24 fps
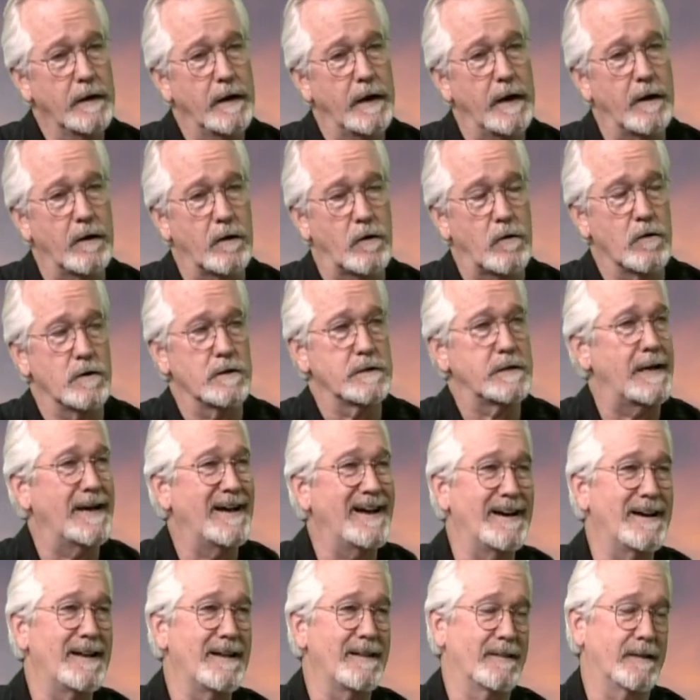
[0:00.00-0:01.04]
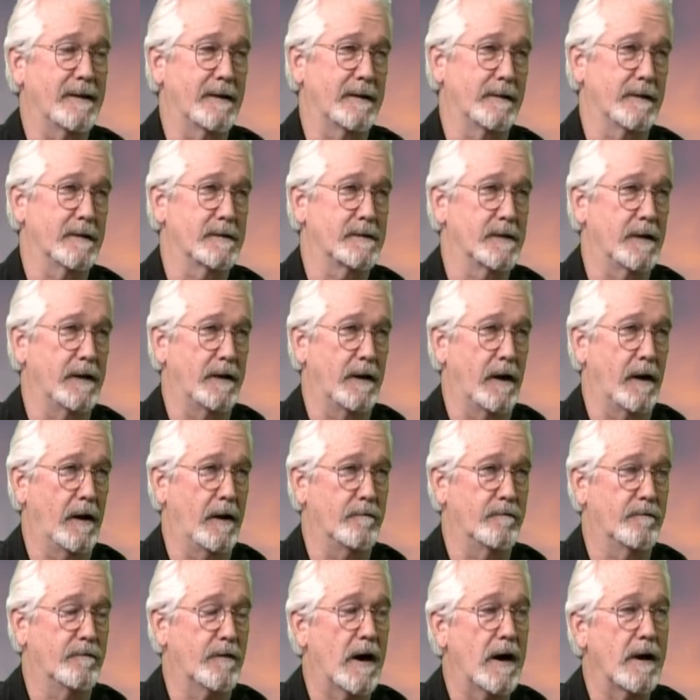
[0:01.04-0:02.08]
And of course, anything that's a
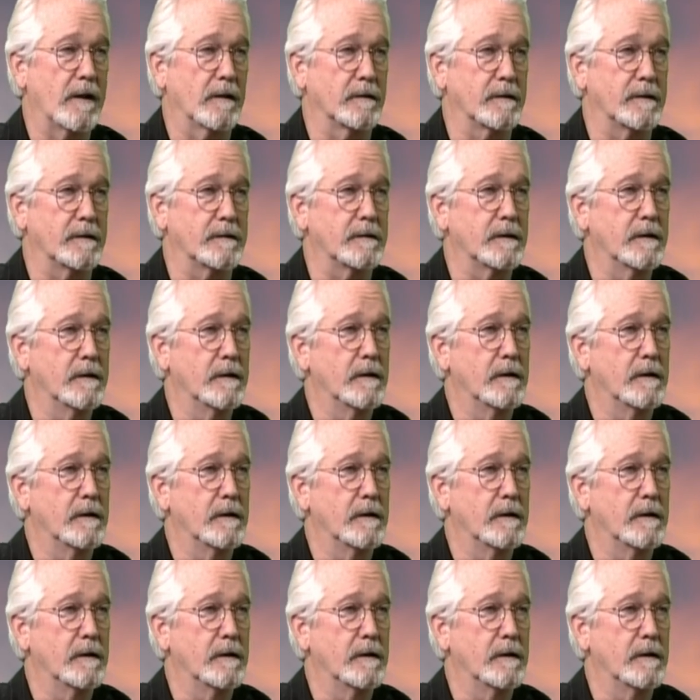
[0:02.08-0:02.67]
violent,